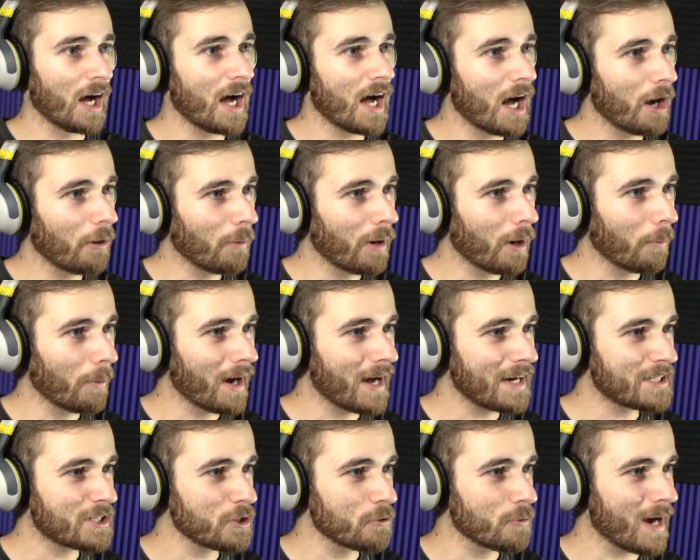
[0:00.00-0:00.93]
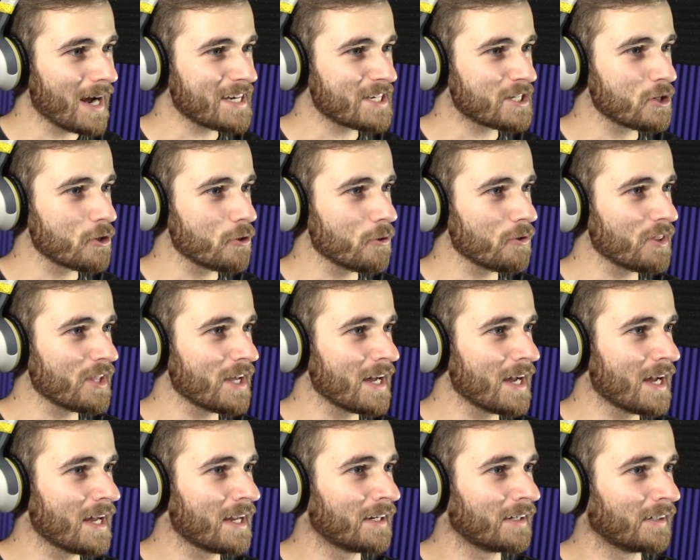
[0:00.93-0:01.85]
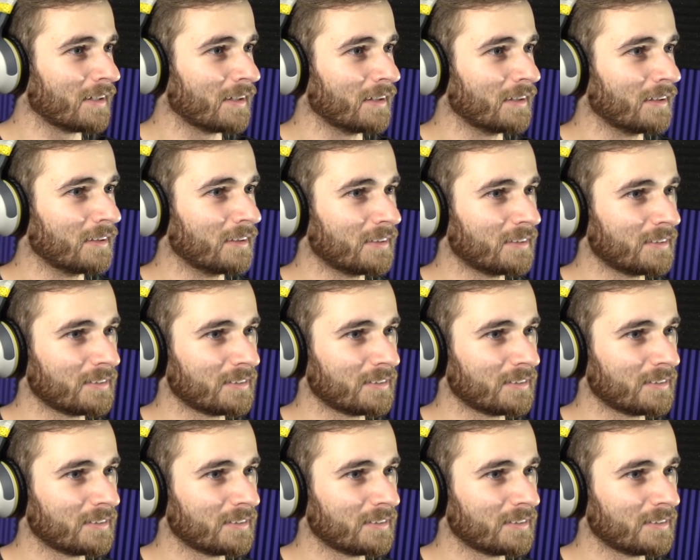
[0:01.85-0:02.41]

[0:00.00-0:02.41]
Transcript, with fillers: well, what do I do then?